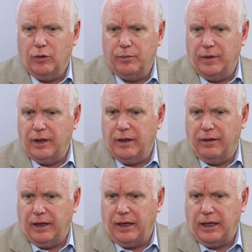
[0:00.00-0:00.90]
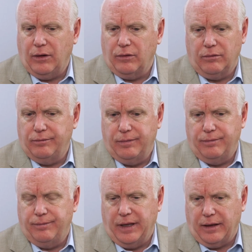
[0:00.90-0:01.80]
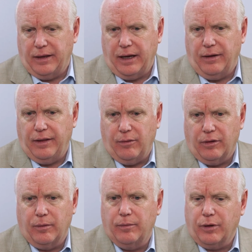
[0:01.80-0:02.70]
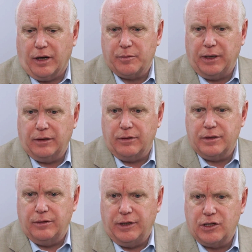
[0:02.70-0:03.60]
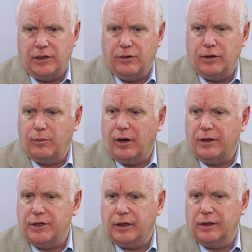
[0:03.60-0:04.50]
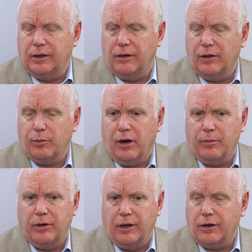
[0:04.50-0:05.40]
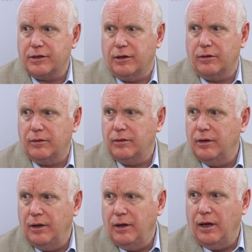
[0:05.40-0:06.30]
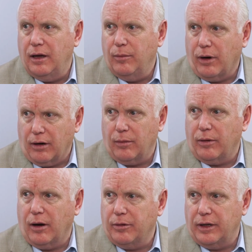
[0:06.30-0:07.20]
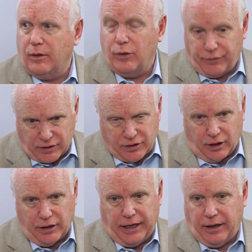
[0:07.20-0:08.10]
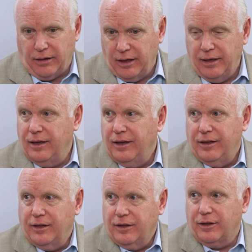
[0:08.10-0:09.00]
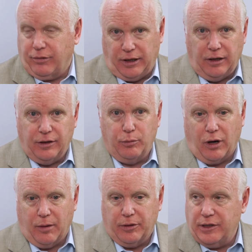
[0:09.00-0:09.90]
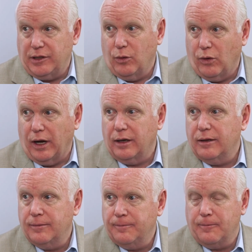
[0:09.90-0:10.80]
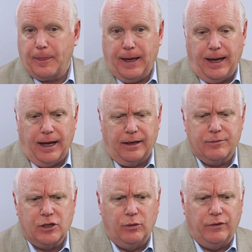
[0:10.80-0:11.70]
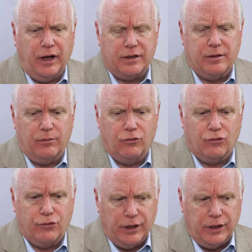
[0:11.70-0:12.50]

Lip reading: Group, and they were the prospectors, initially owned the project, the property on our southern part of the property that we've consolidated 3 good properties into one. And so we've got some